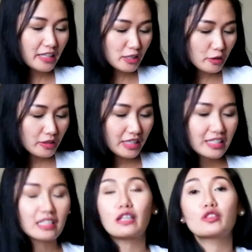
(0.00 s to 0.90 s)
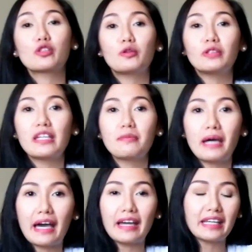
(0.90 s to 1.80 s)
So this trolley
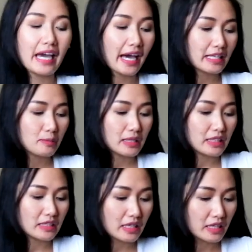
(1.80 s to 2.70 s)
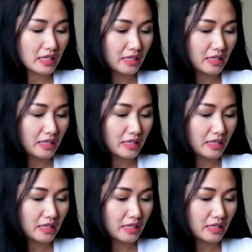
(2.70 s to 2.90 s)
bag has been